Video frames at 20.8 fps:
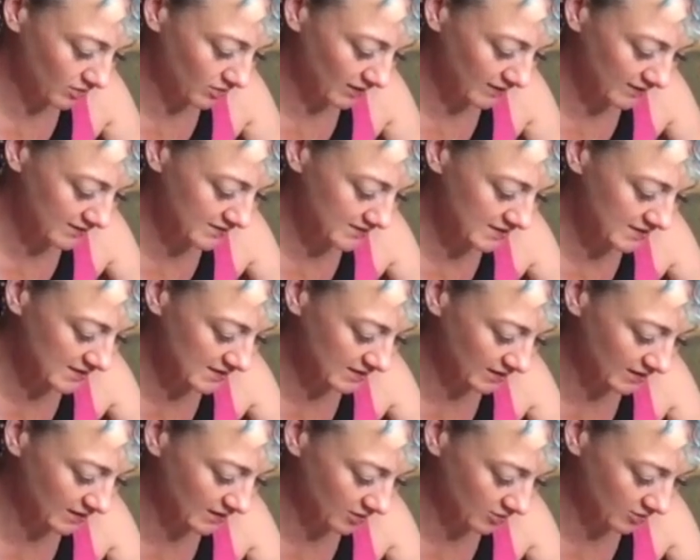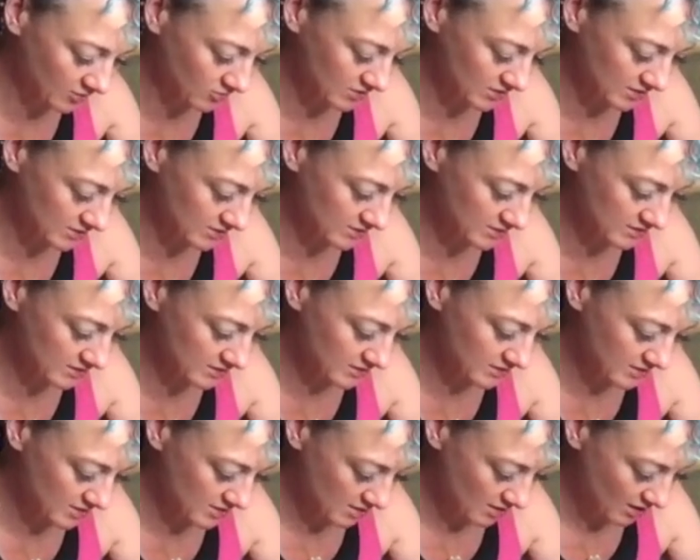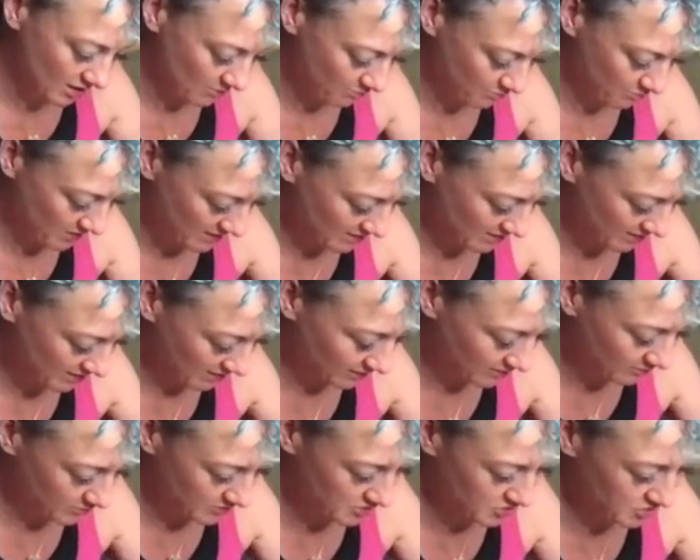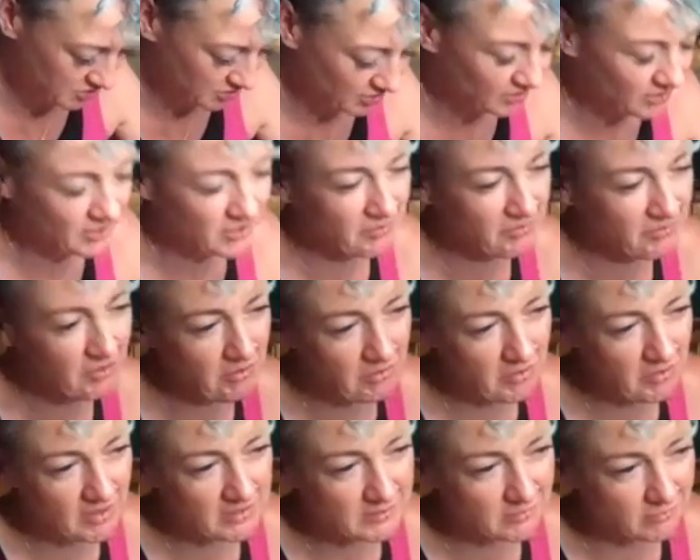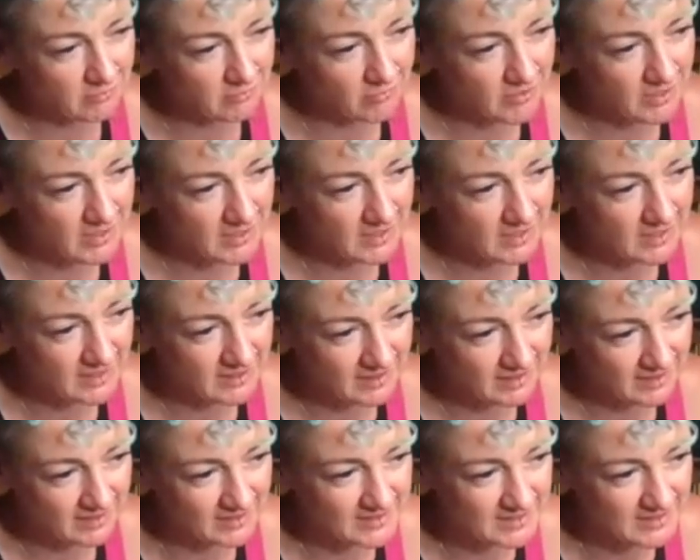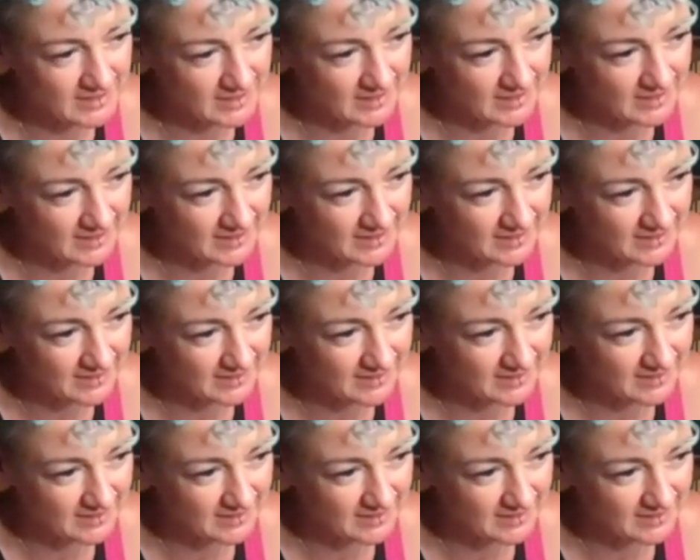like tea light holders. I bet the light would shine through this really nicely.